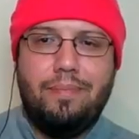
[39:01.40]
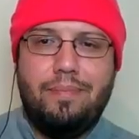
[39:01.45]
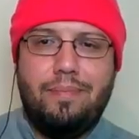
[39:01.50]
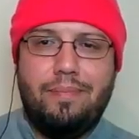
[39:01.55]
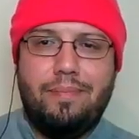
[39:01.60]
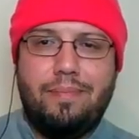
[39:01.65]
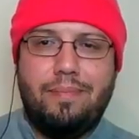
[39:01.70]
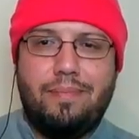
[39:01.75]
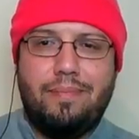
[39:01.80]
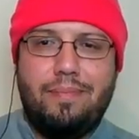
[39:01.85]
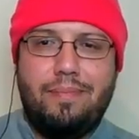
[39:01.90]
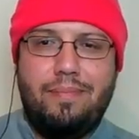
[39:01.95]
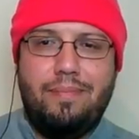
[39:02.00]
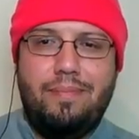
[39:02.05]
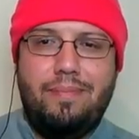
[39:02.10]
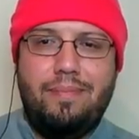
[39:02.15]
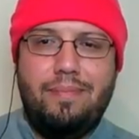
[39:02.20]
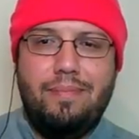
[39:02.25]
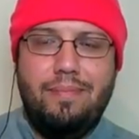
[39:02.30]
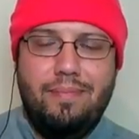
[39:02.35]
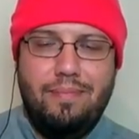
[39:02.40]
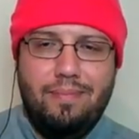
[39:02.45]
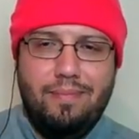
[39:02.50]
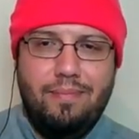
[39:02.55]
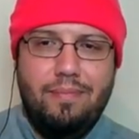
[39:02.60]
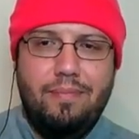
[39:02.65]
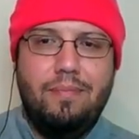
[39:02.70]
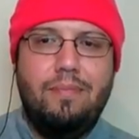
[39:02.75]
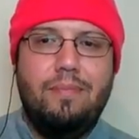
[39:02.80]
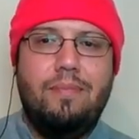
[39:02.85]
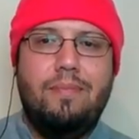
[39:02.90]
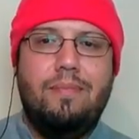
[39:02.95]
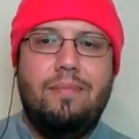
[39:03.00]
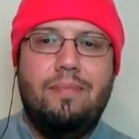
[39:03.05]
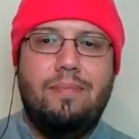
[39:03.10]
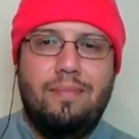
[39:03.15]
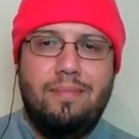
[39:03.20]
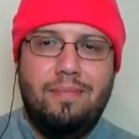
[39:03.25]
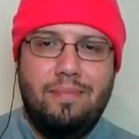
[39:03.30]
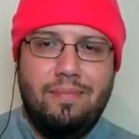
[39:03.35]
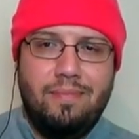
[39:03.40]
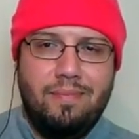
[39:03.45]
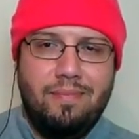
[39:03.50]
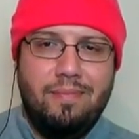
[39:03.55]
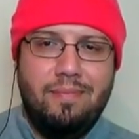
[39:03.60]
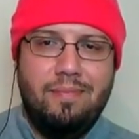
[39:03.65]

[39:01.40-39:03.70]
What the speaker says: (silent)